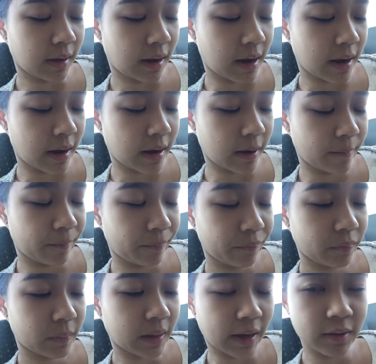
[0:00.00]

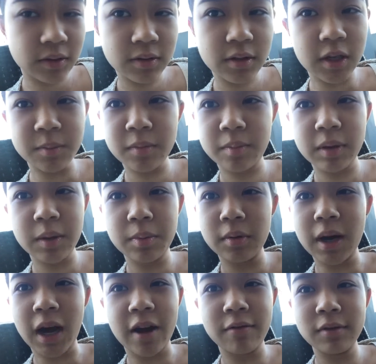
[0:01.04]
that some
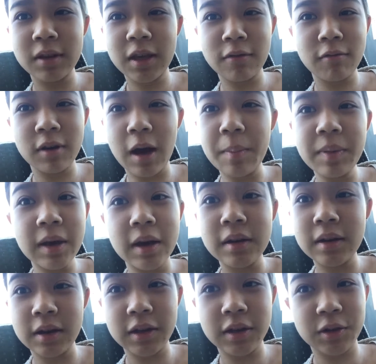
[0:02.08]
people haven't given up
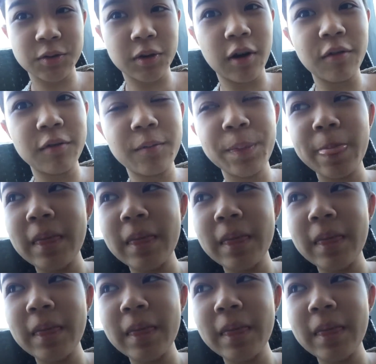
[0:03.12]
yet in year 12,